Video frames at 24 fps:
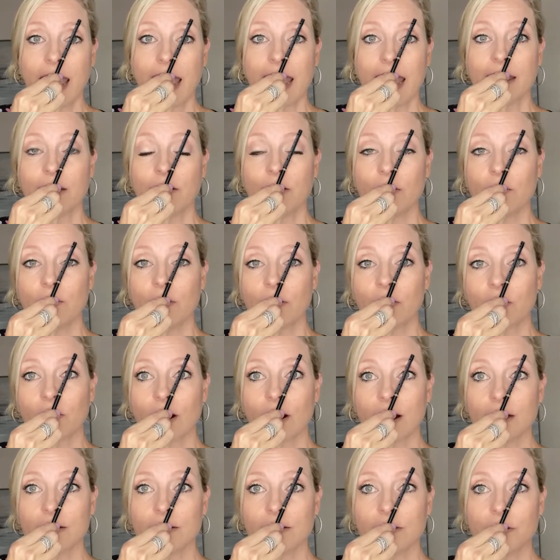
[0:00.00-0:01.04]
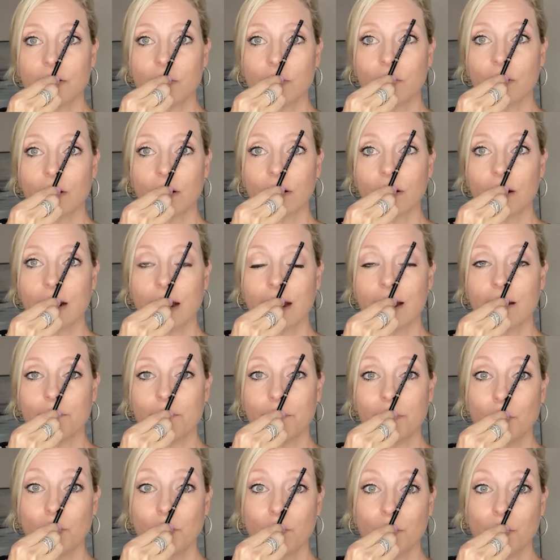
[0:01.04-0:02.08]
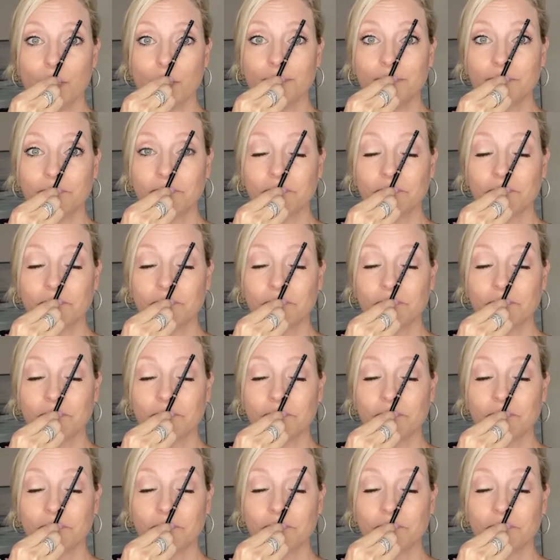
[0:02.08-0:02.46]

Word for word: and go across your um, pupil